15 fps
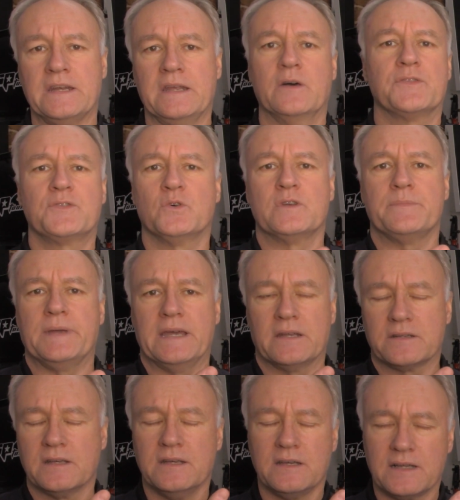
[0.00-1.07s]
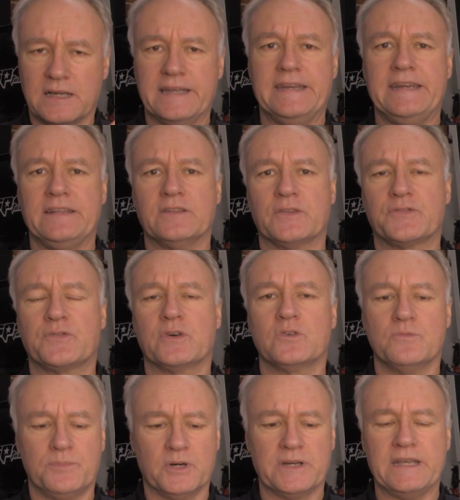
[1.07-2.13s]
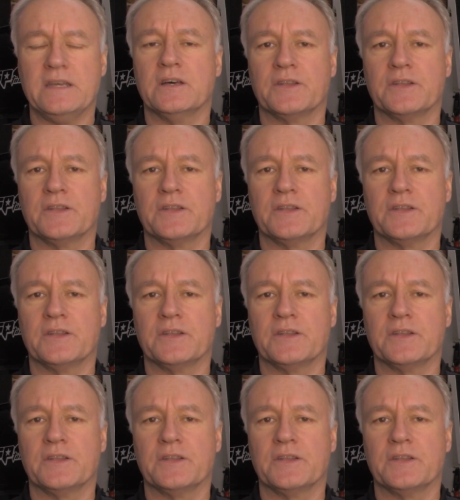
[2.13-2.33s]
Now I thought about cleaning the throttle body,